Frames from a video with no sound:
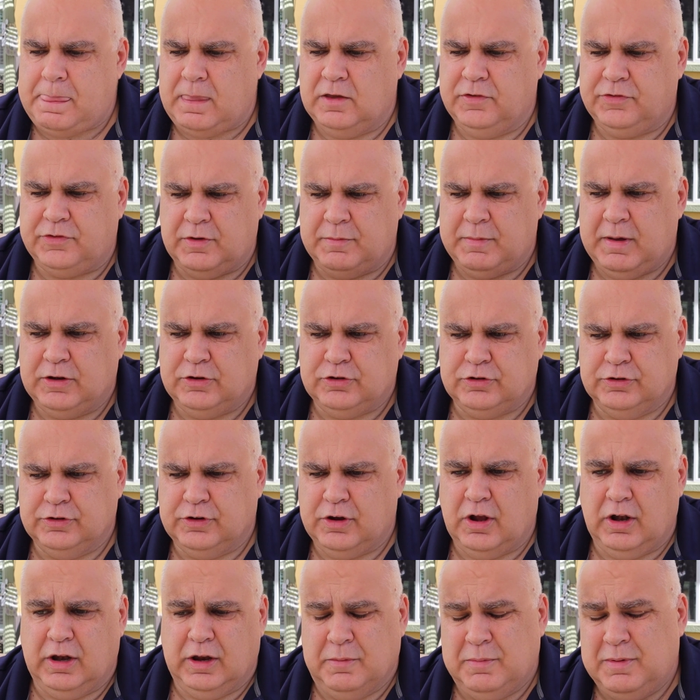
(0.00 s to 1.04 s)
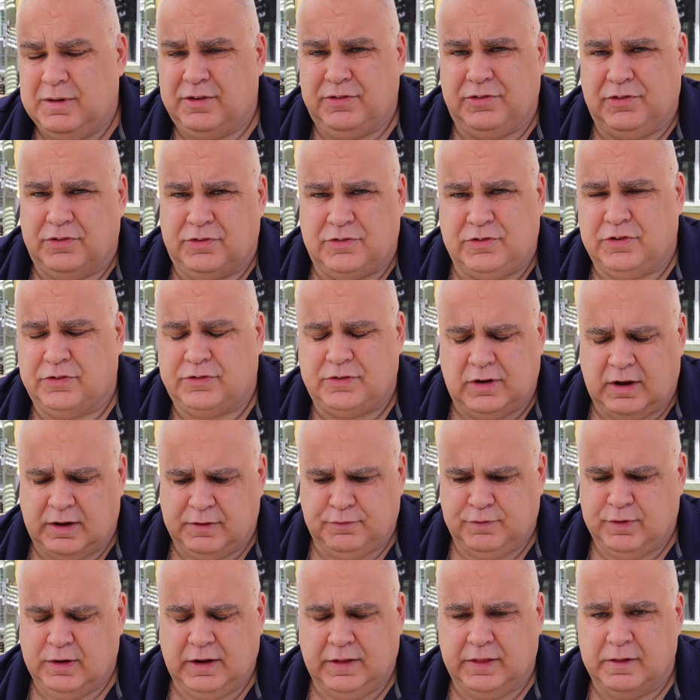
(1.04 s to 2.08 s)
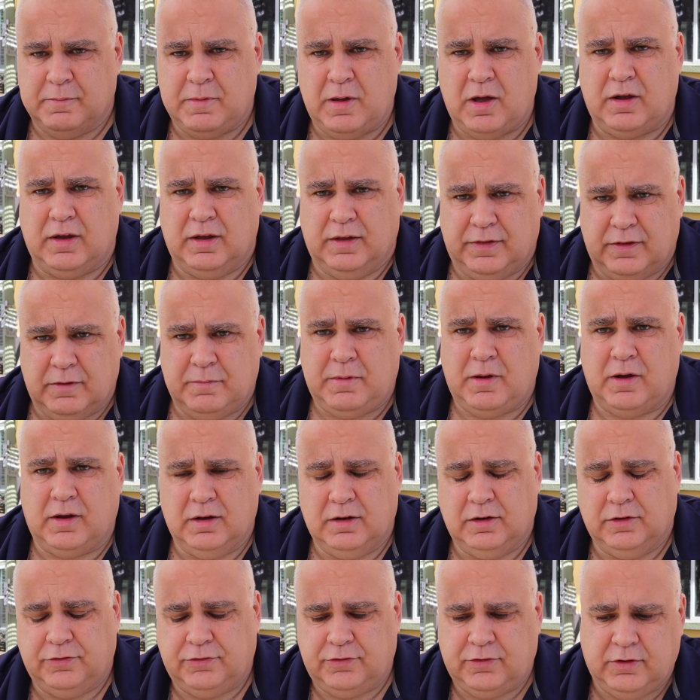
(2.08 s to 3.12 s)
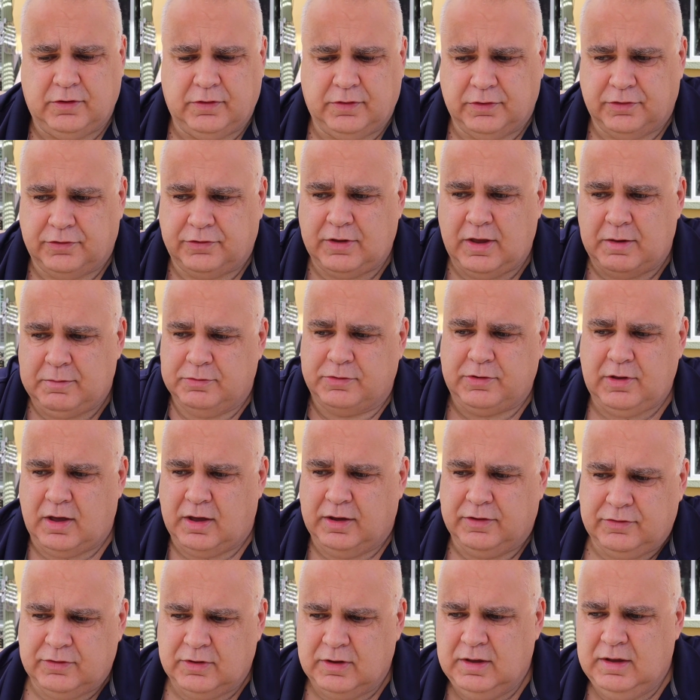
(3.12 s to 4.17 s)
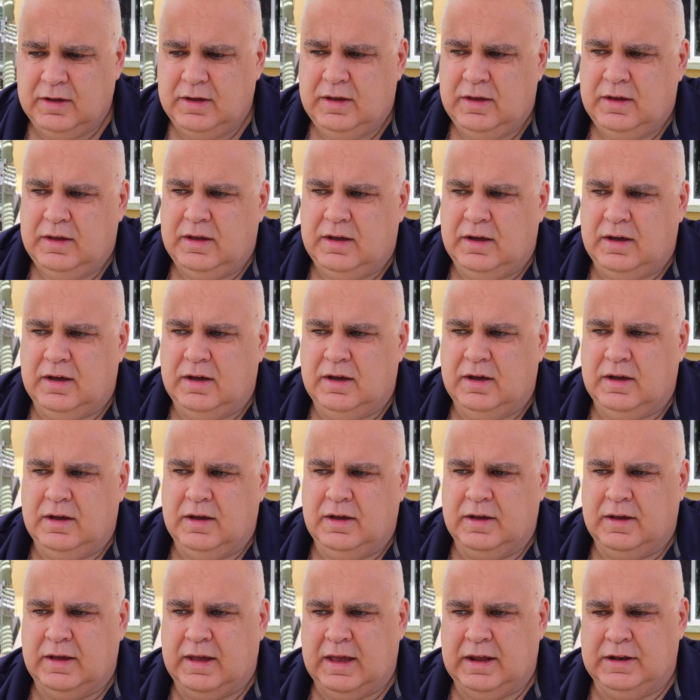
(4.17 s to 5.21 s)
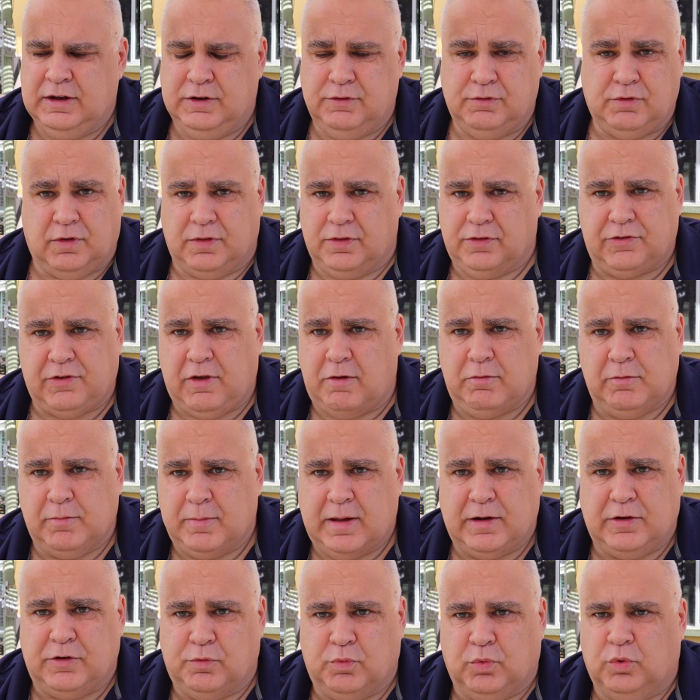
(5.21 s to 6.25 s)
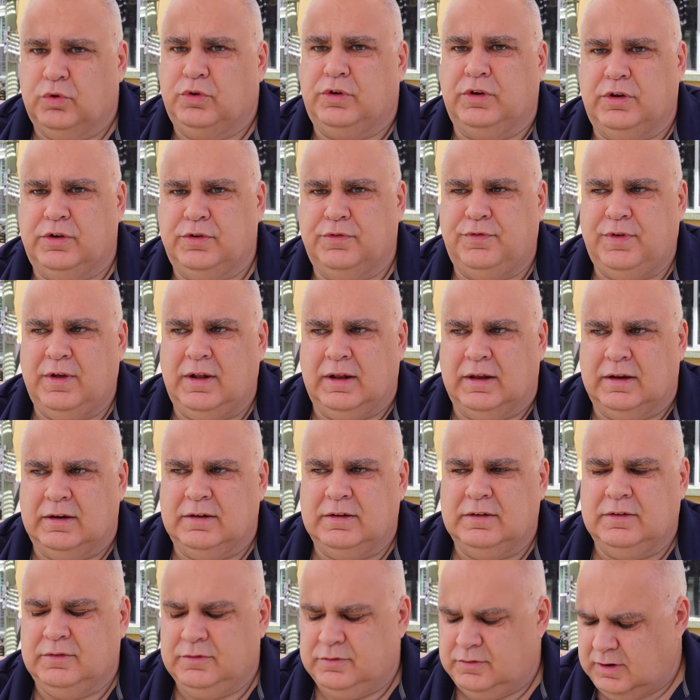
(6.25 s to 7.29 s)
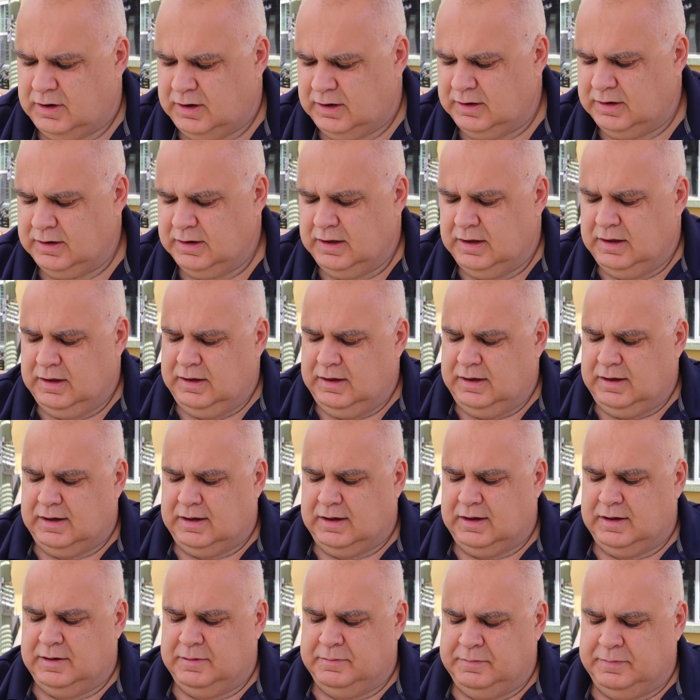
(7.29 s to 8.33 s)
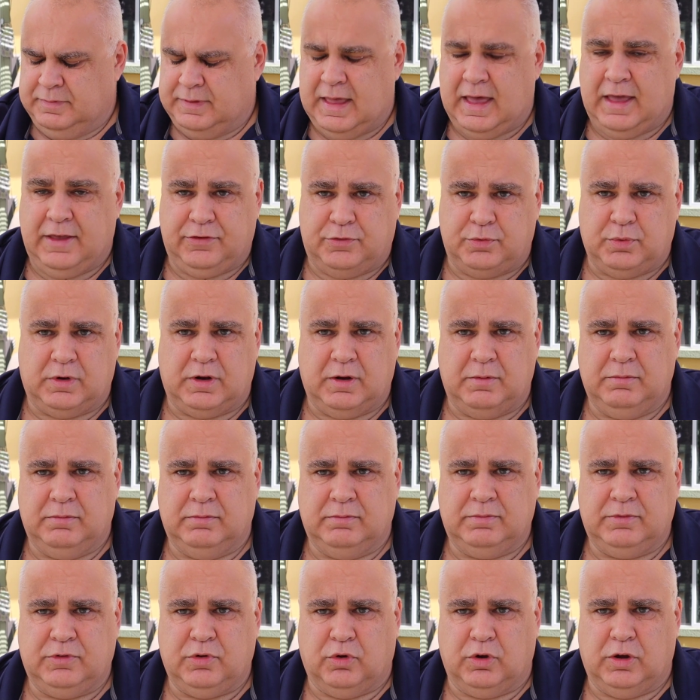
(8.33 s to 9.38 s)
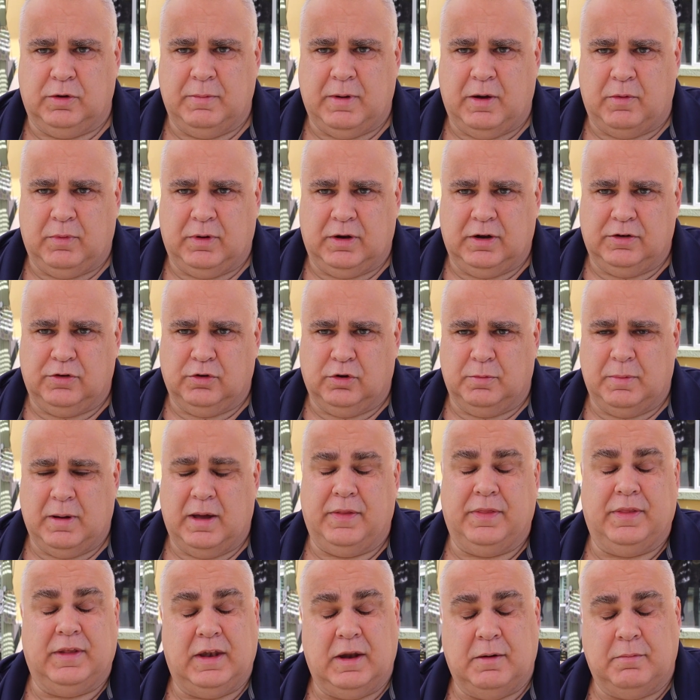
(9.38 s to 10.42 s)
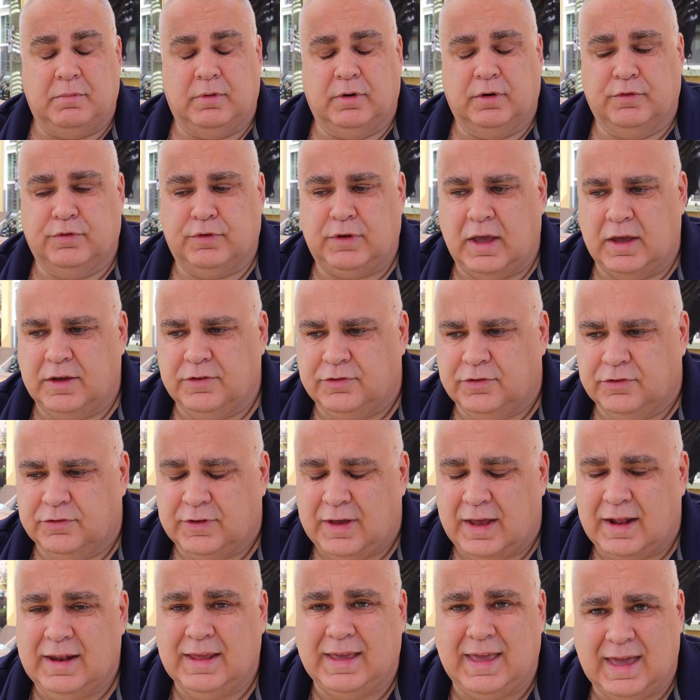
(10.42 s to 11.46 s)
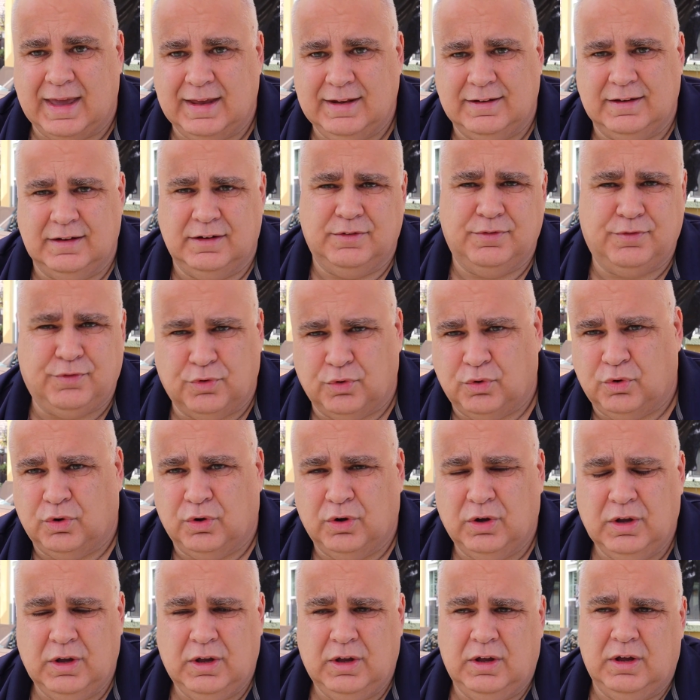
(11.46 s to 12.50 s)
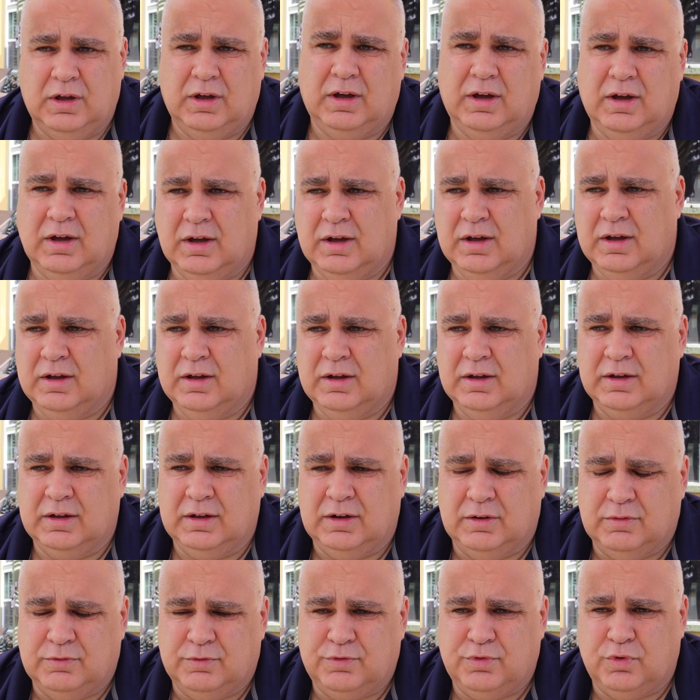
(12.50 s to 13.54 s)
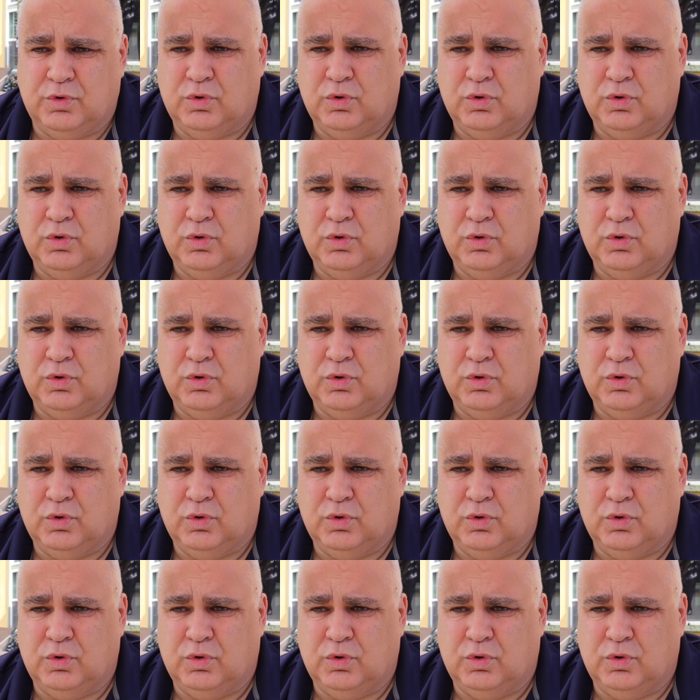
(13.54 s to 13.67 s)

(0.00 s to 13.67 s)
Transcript: as I mentioned earlier, because it's just like filling the bucket. The bucket is still the same size, and you've got the same amount of water to fill it, right? That's what I'm talking about when I talk about the number of cases allocated for, Europe,